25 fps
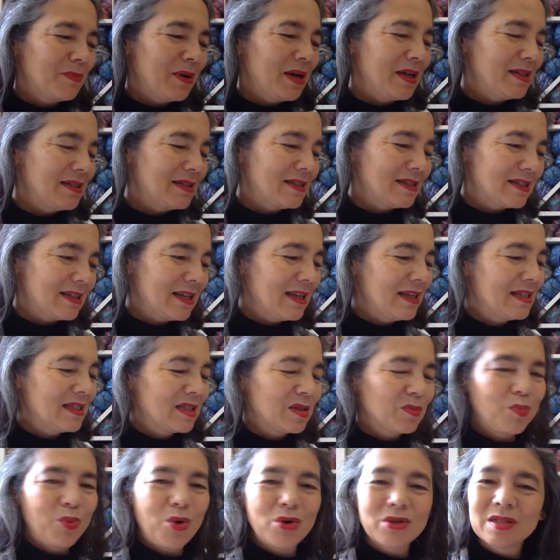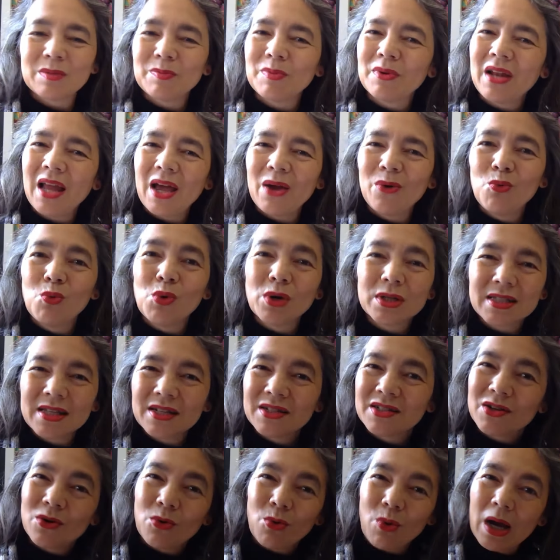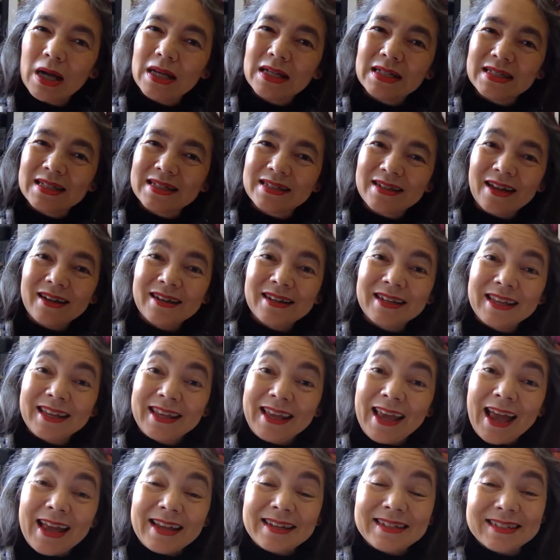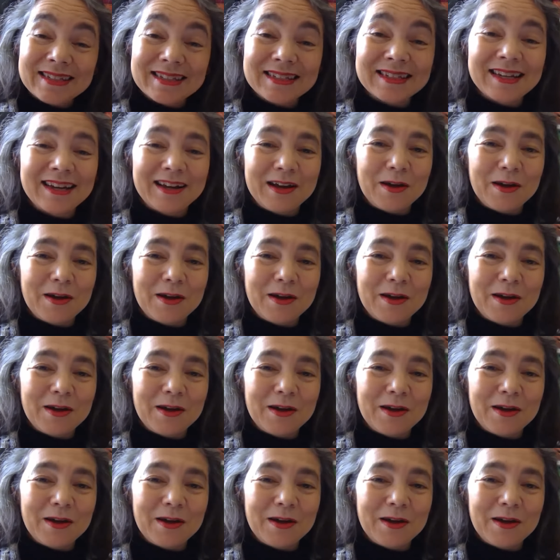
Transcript: but it's possible I wasn't quite done yet.